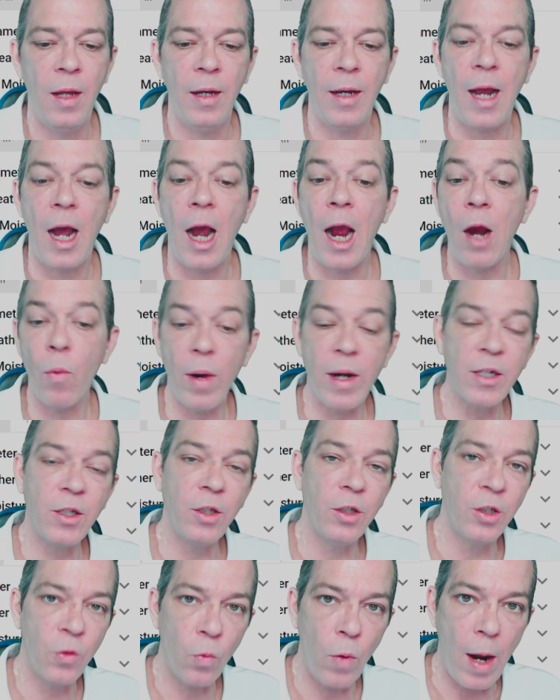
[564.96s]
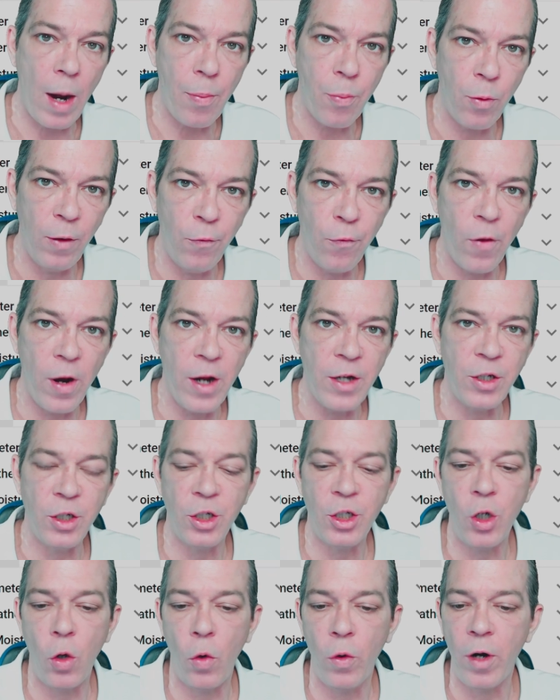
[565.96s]
Now, high resolution rapid refresh is
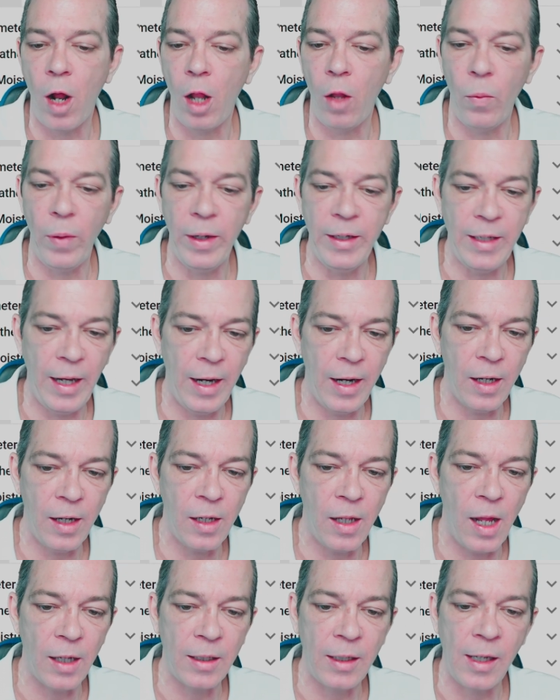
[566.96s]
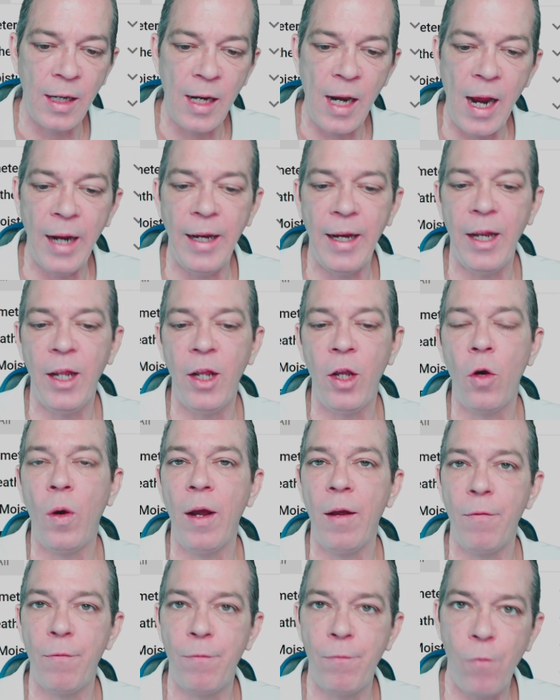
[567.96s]
showing all the way to 8 o'clock tonight that you're going
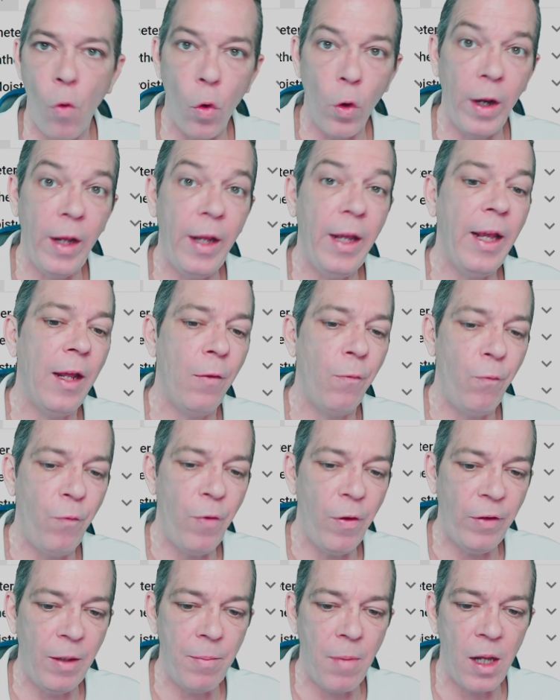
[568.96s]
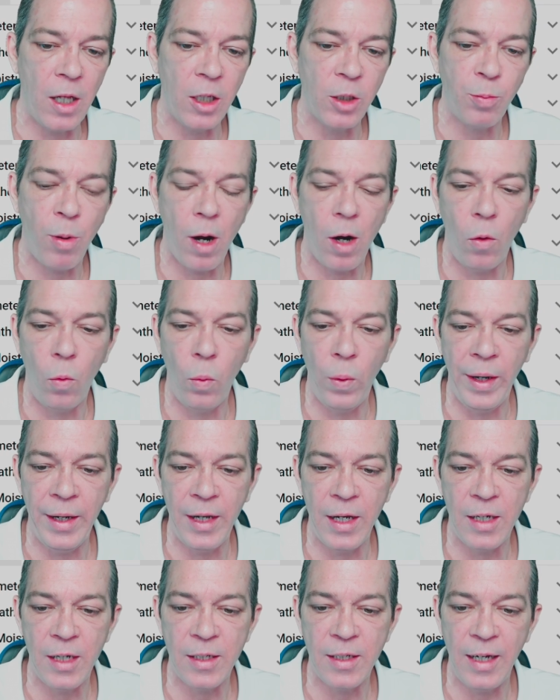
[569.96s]
to have 40 and 50 miles per hour wind
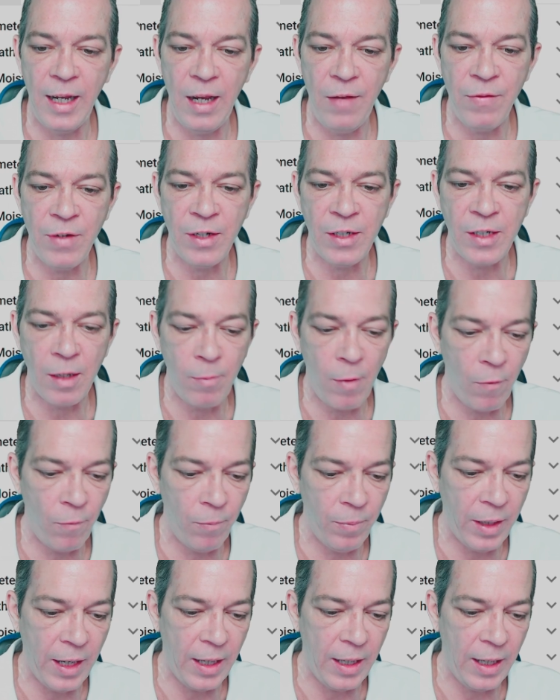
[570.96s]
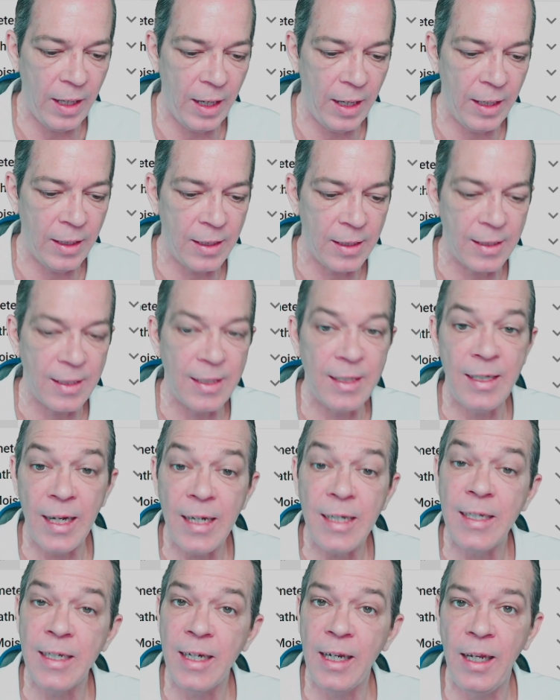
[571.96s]
gusts, even some of them getting into
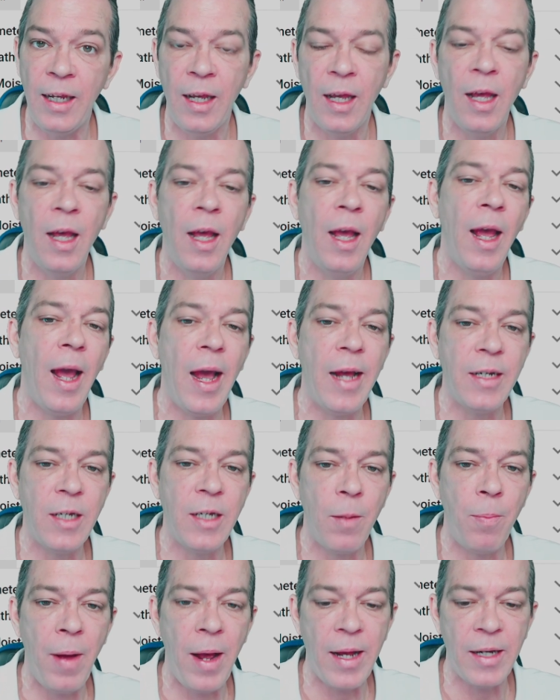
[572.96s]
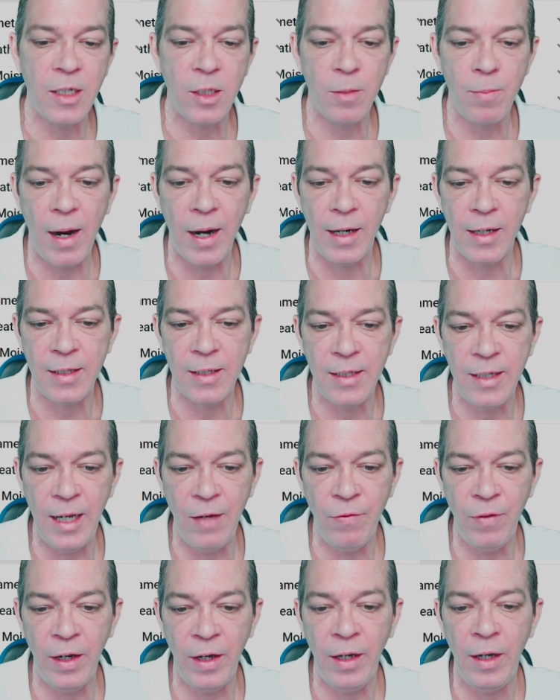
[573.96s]
60 as it passes by this
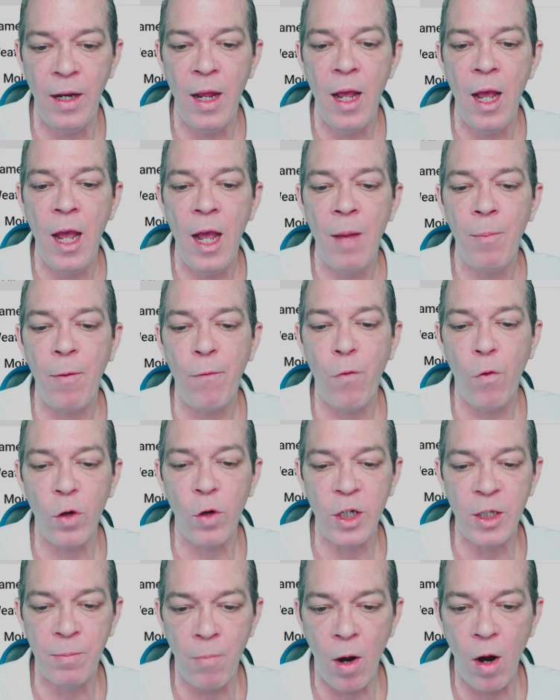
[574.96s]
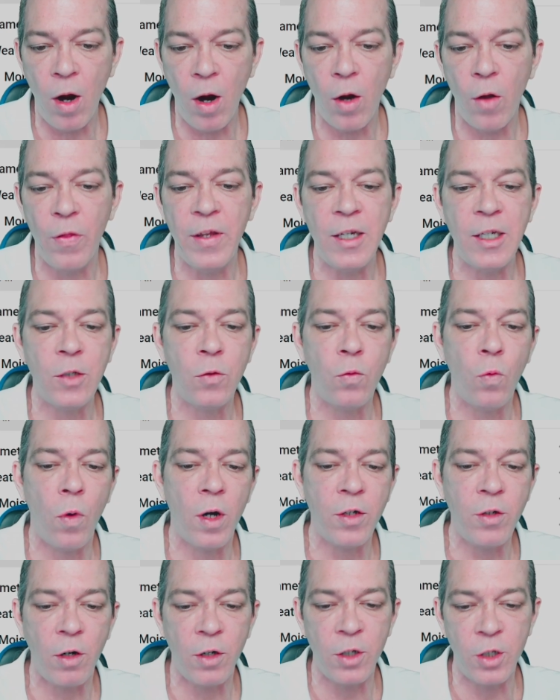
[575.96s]
evening. But for tomorrow, this is where it
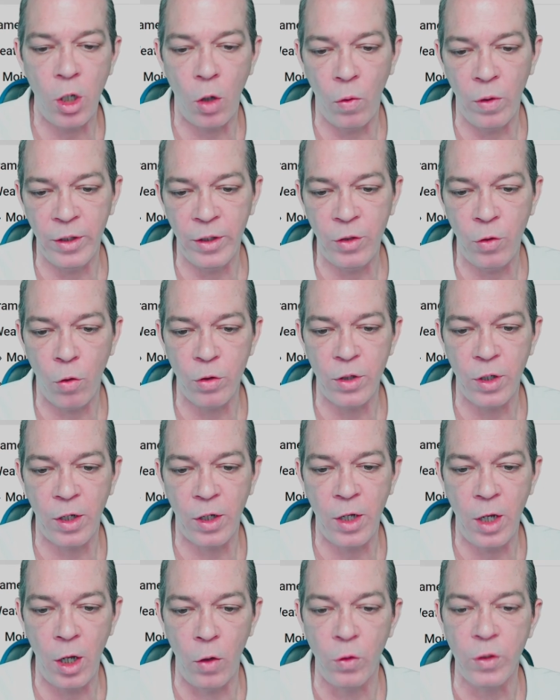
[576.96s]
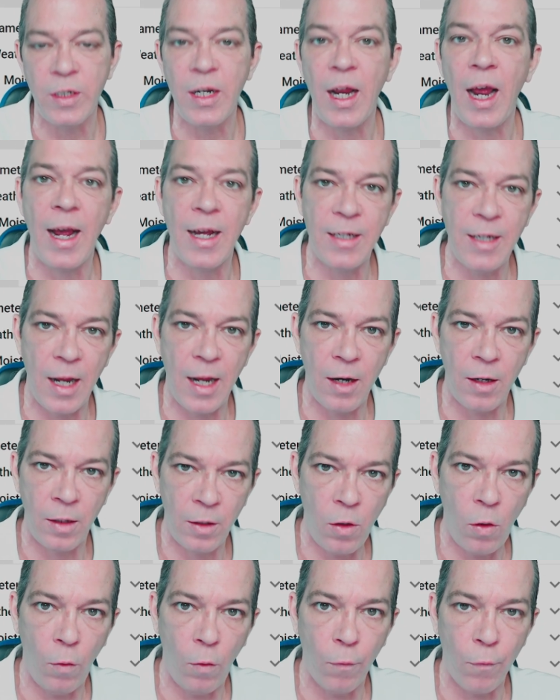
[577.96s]
starts going towards the coast. As that
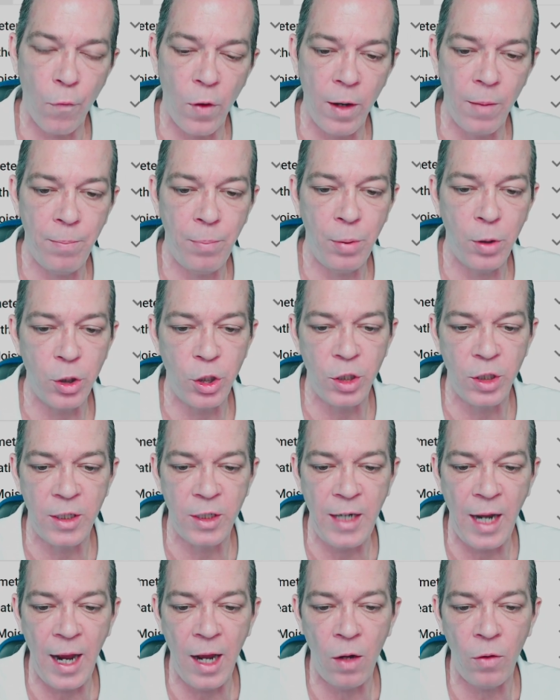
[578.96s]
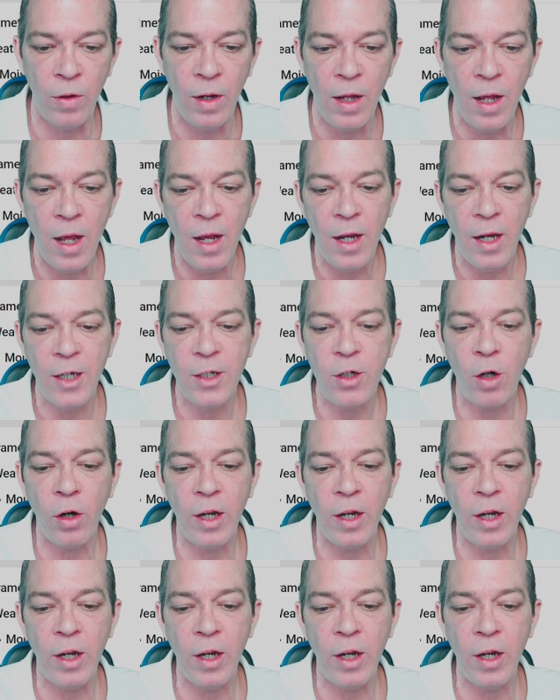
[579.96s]
cold front pushes down, you start